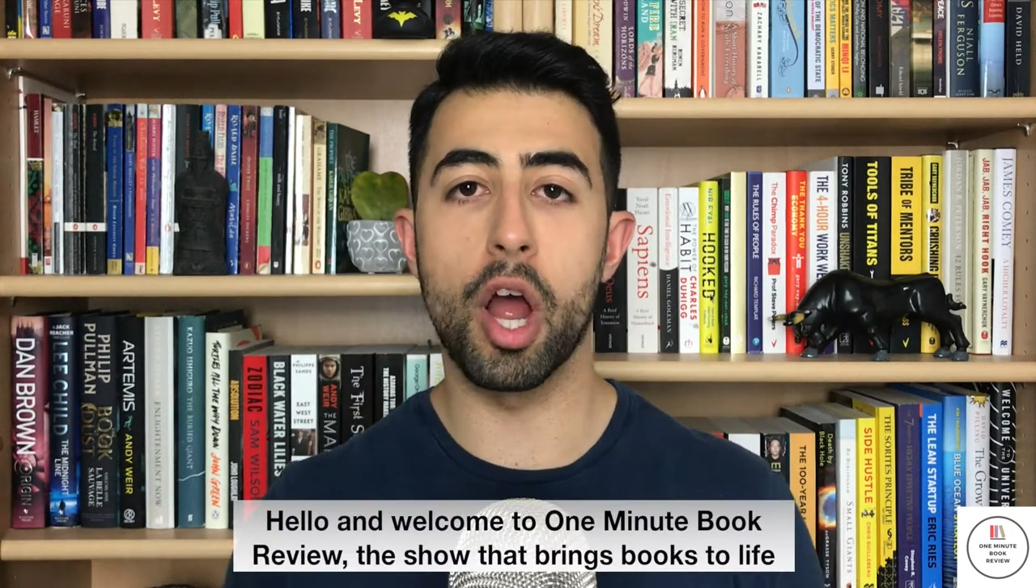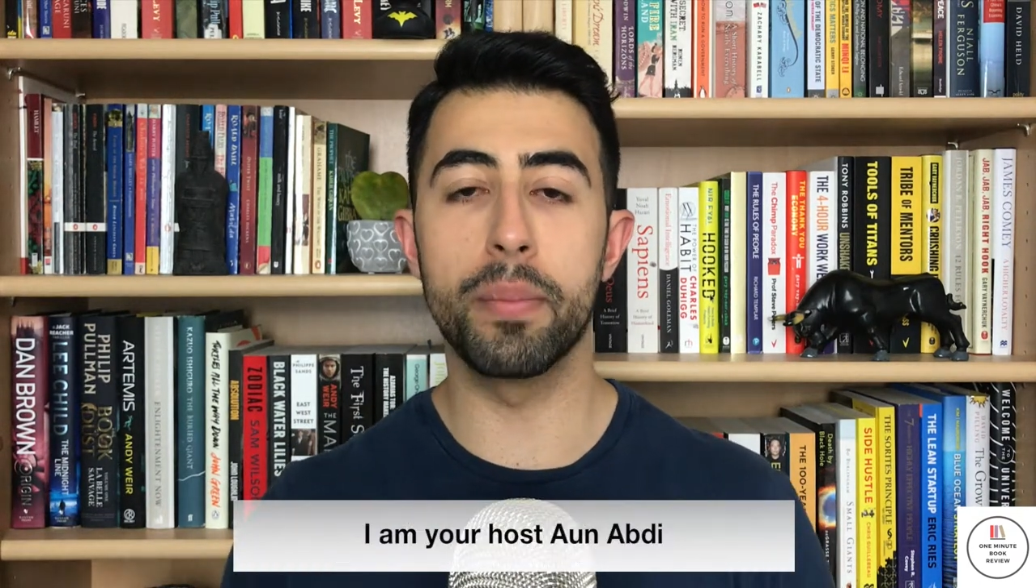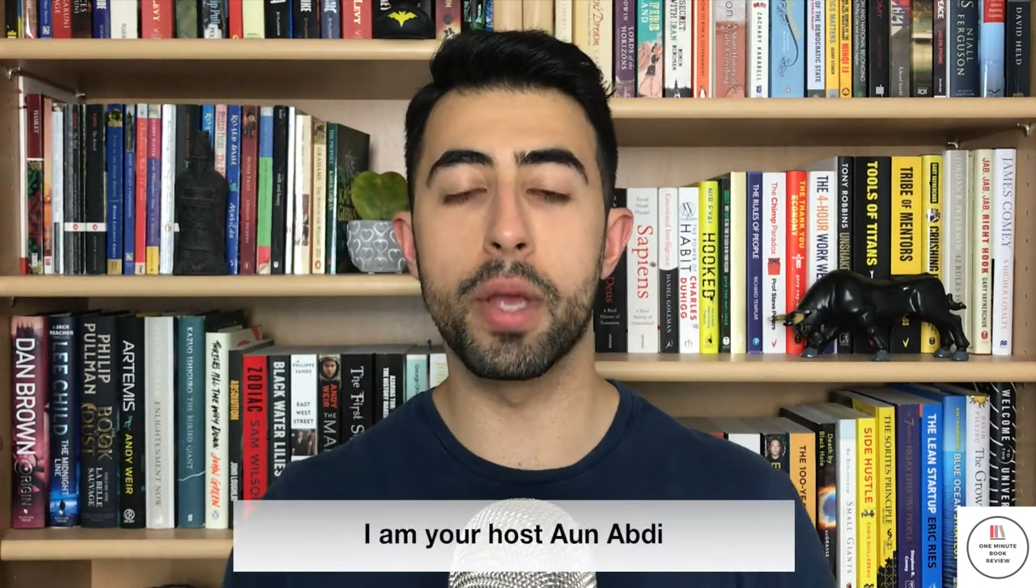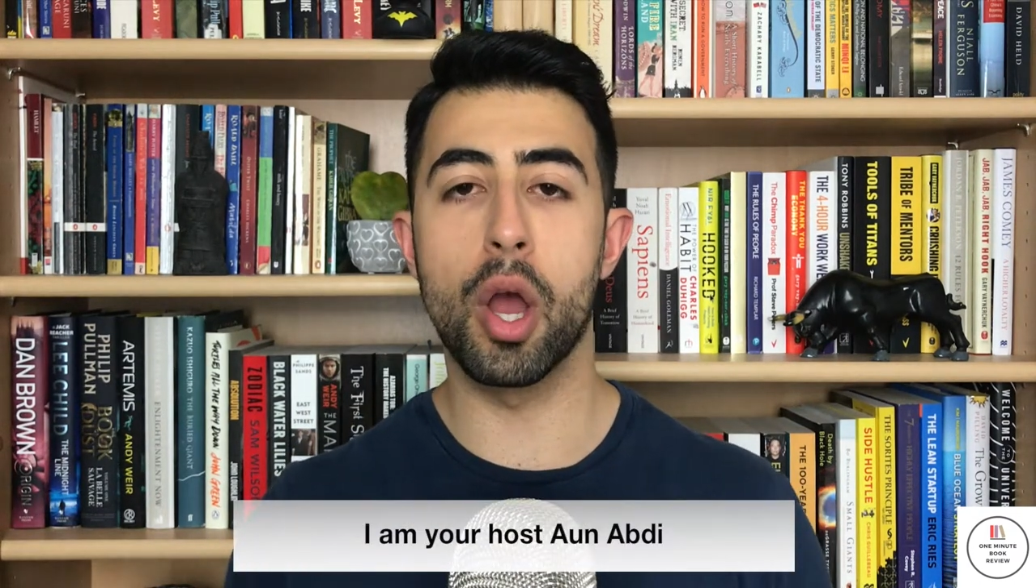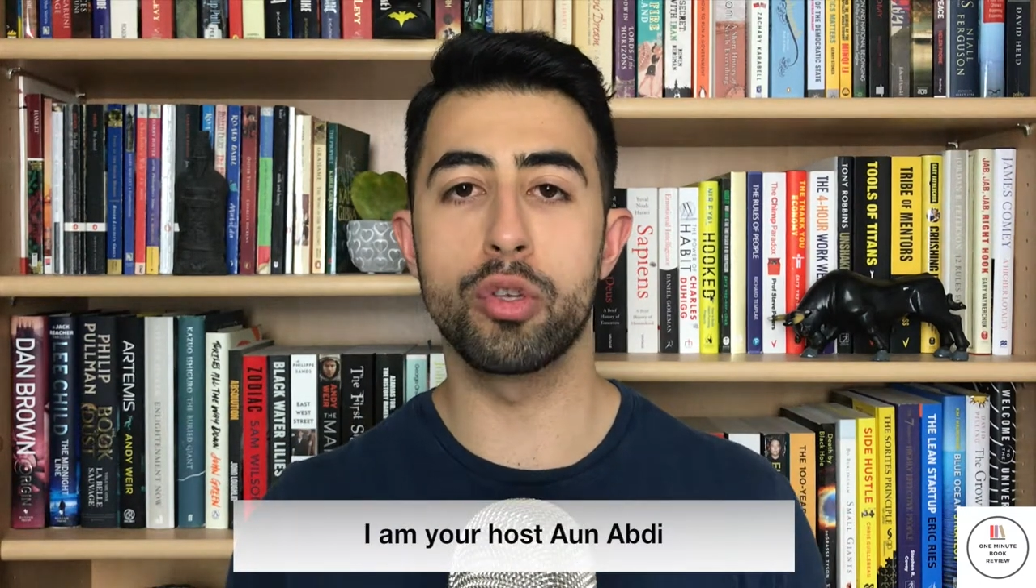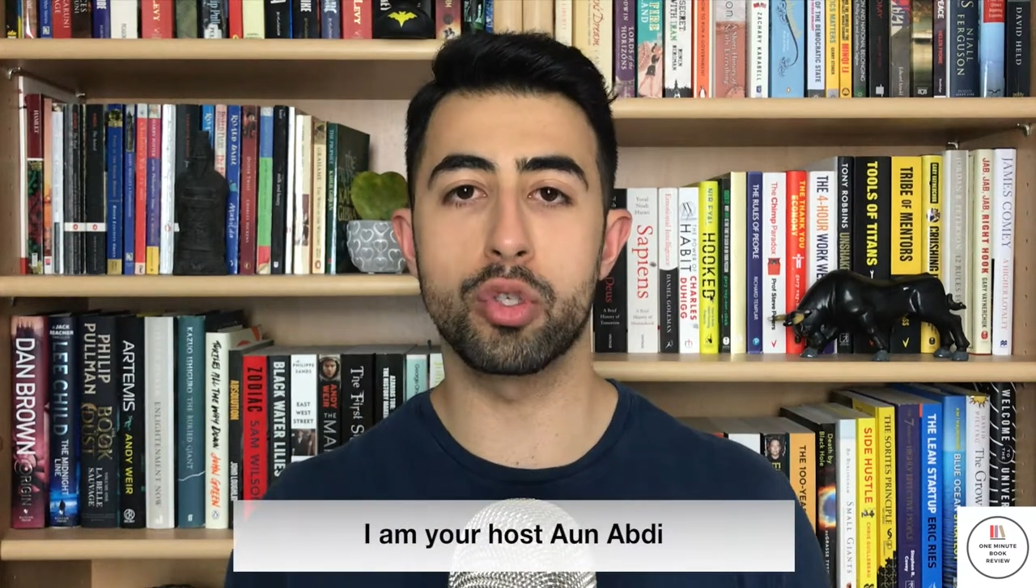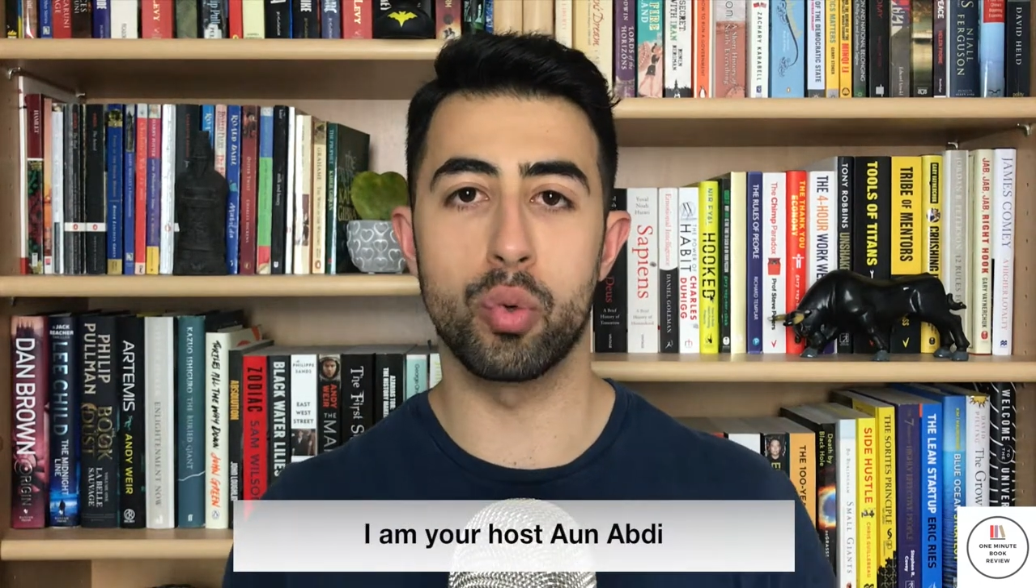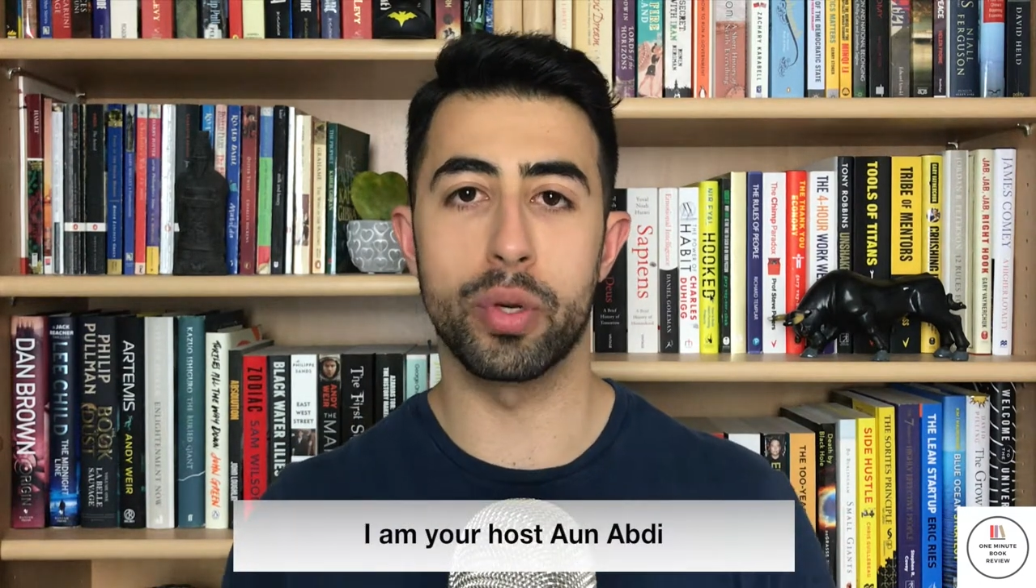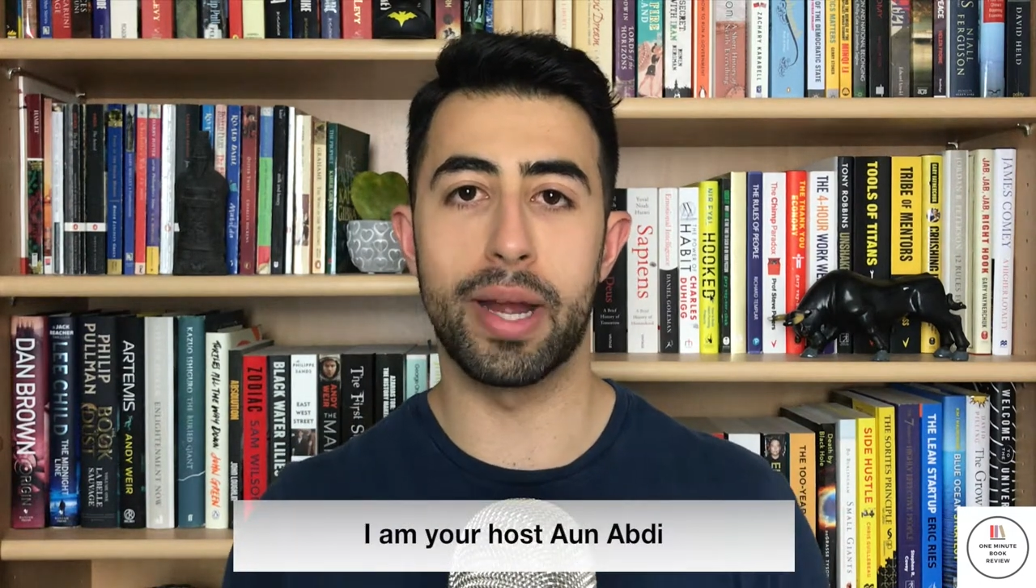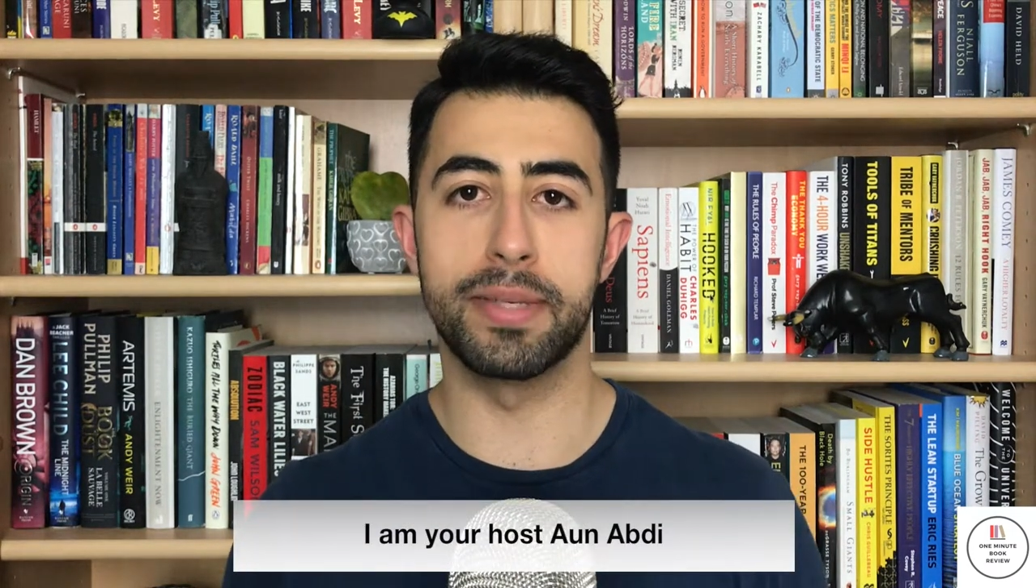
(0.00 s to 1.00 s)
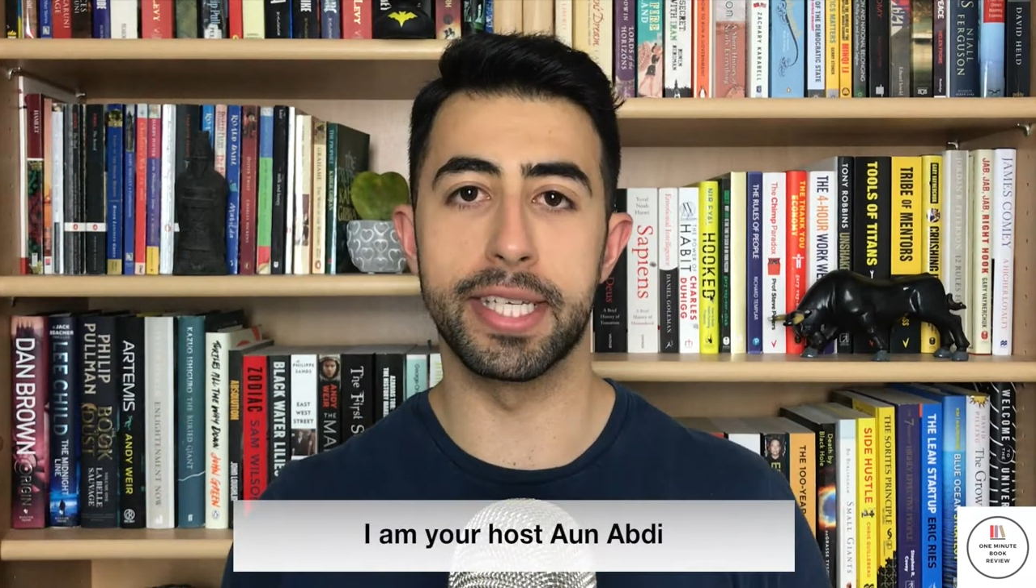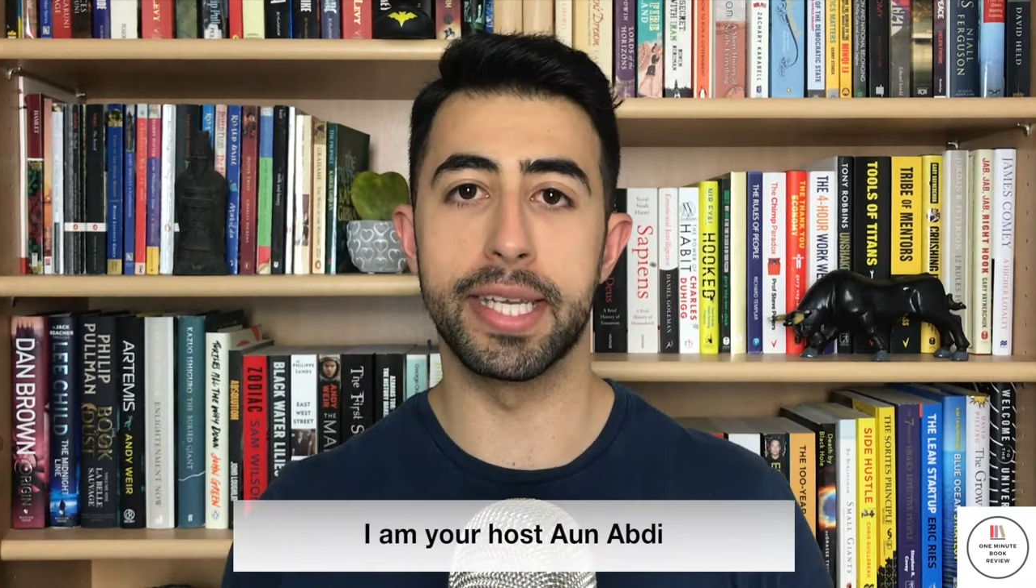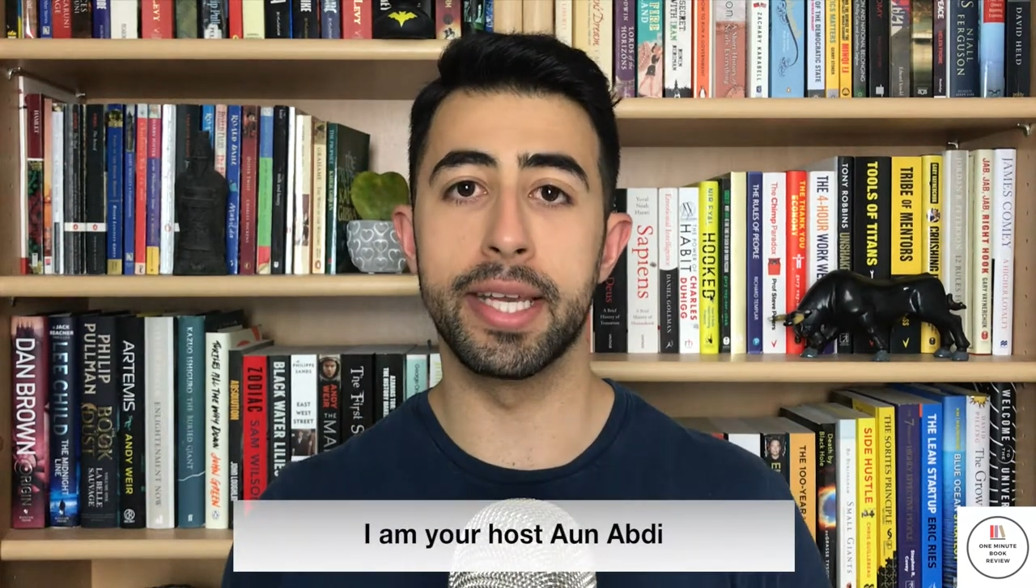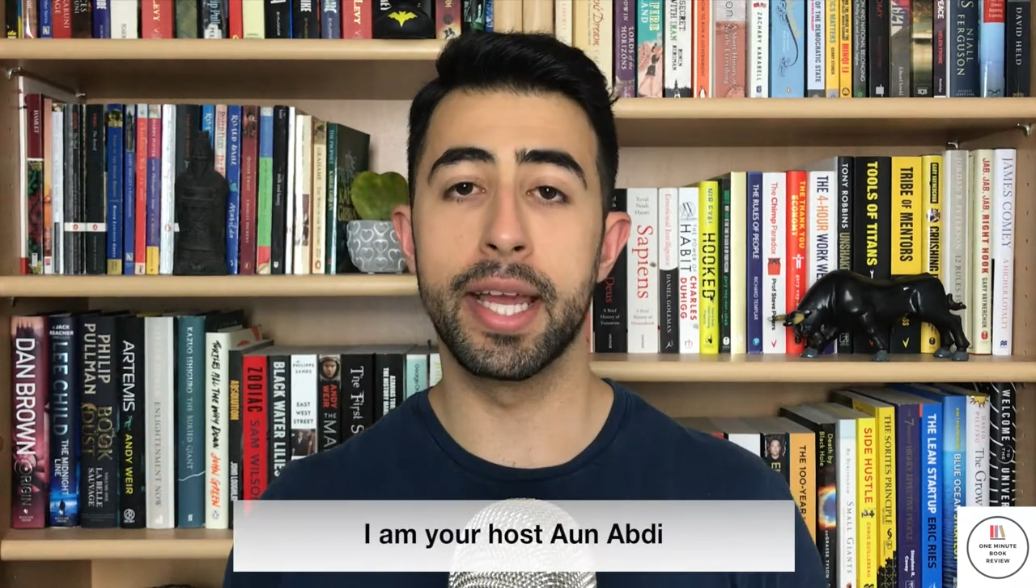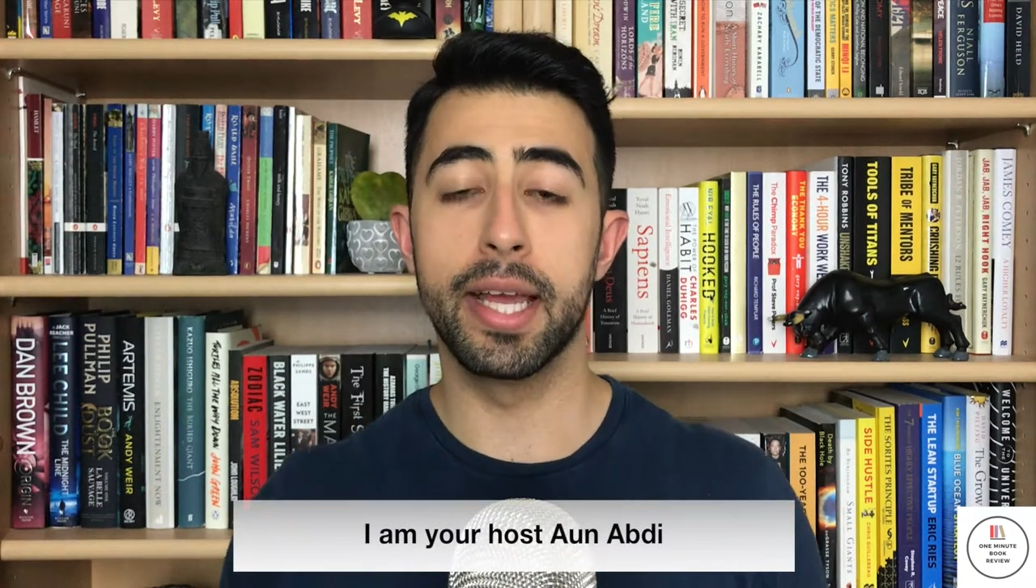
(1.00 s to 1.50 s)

I'm your host, Aun Abdi.